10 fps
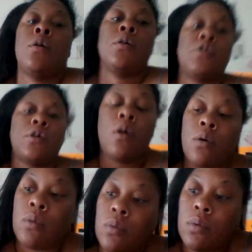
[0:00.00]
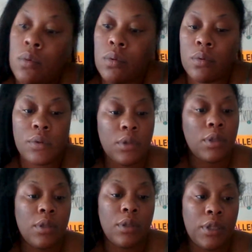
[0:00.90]
So
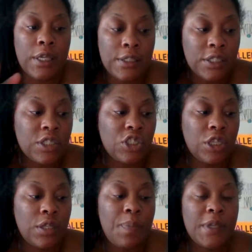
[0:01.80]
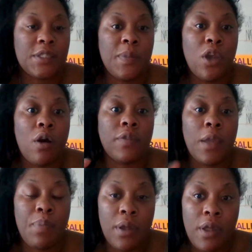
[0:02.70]
this is the shit that pissed me off. They
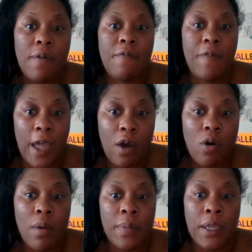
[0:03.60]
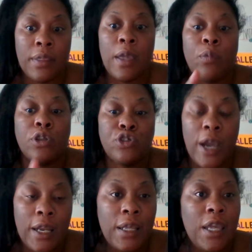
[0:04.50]
put fat on me. They were
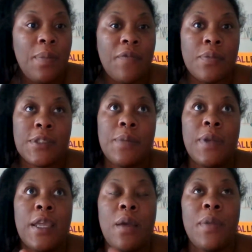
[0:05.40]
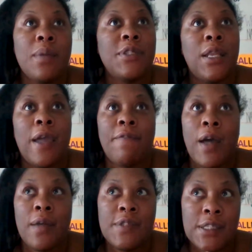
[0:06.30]
trying to keep me from sleeping. They kept me up to like
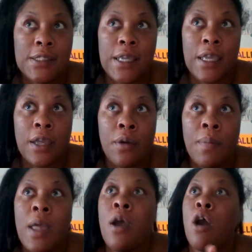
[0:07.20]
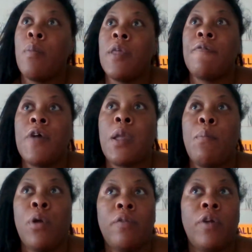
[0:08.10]
5, 6 a.m. Her motherfucking
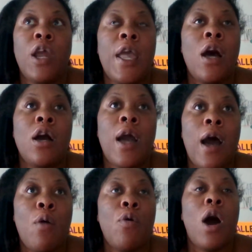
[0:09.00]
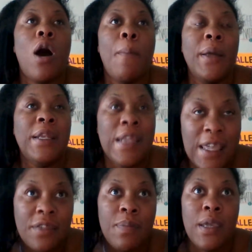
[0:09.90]
boyfriend hung out
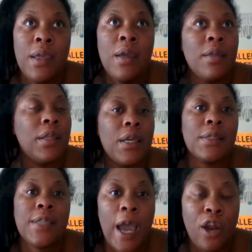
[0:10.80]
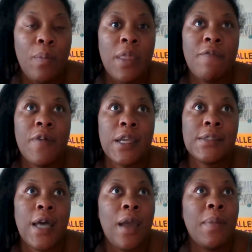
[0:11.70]
beneath me the entire motherfucking
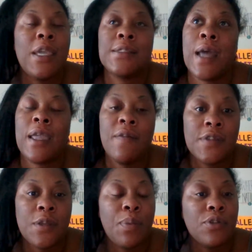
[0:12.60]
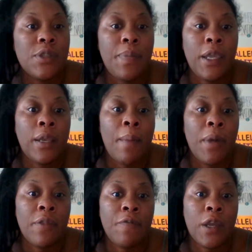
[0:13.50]
time, and he's not even supposed to be in that
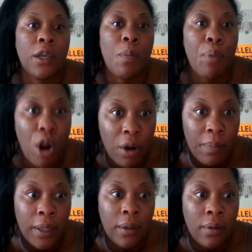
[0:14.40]
motherfucking apartment.